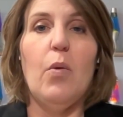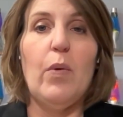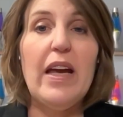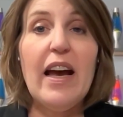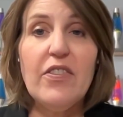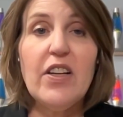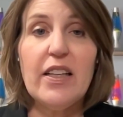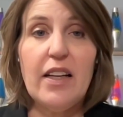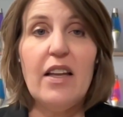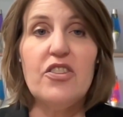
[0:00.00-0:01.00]
We have
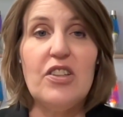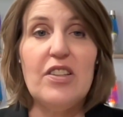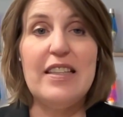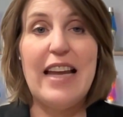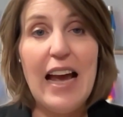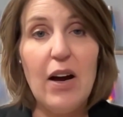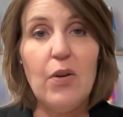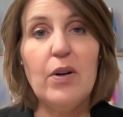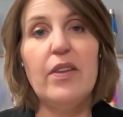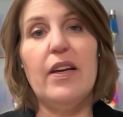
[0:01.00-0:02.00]
technologies
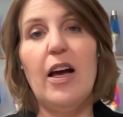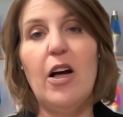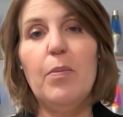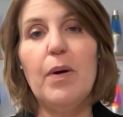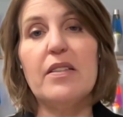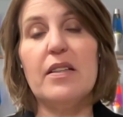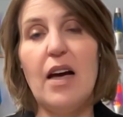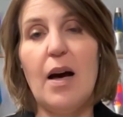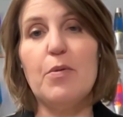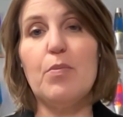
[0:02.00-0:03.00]
now that help us
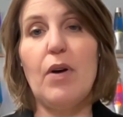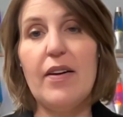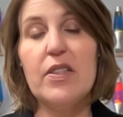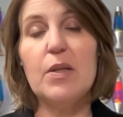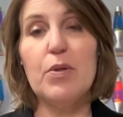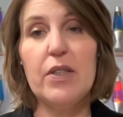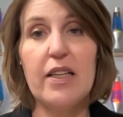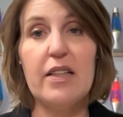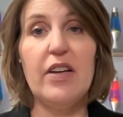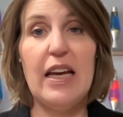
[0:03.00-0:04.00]
adopt privacy
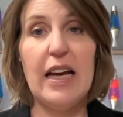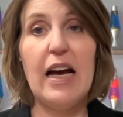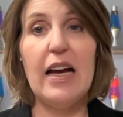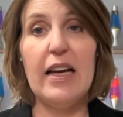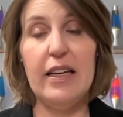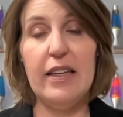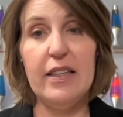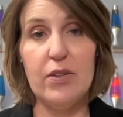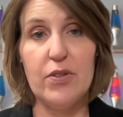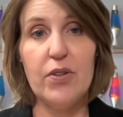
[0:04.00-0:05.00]
protective AI in the
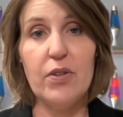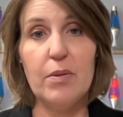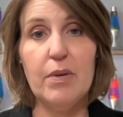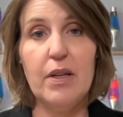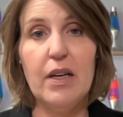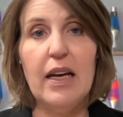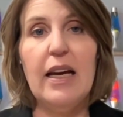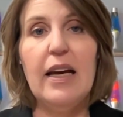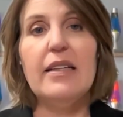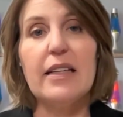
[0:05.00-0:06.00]
near term,
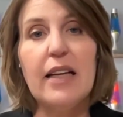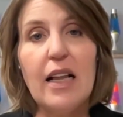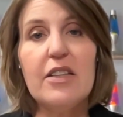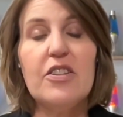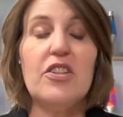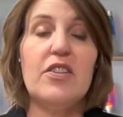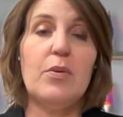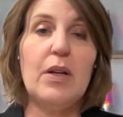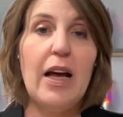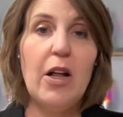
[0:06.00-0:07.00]
technologies
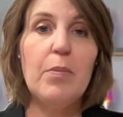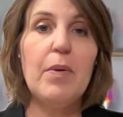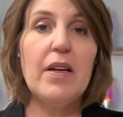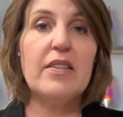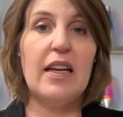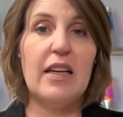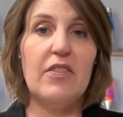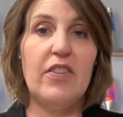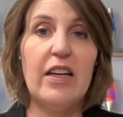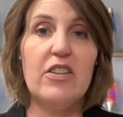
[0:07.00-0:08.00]
that will help us take
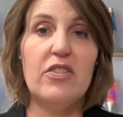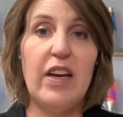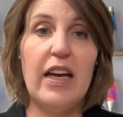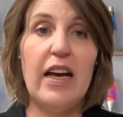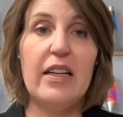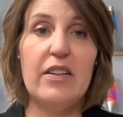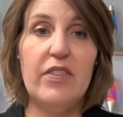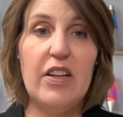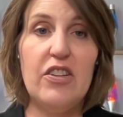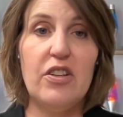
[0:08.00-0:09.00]
advantage of AI
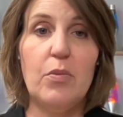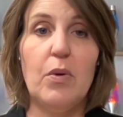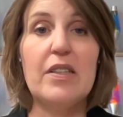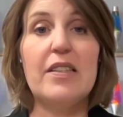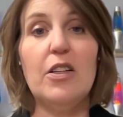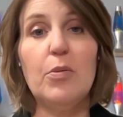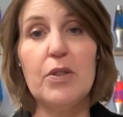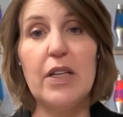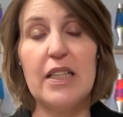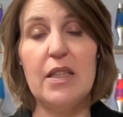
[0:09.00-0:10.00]
innovation while still
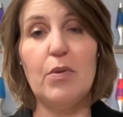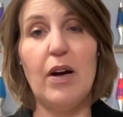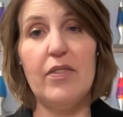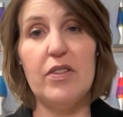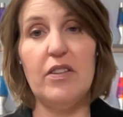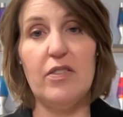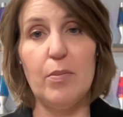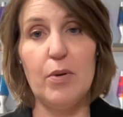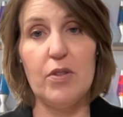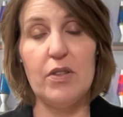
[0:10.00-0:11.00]
protecting the privacy of our
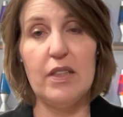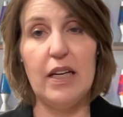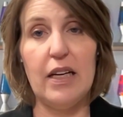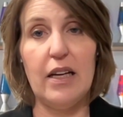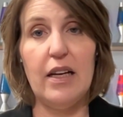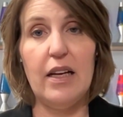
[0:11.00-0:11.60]
personal data.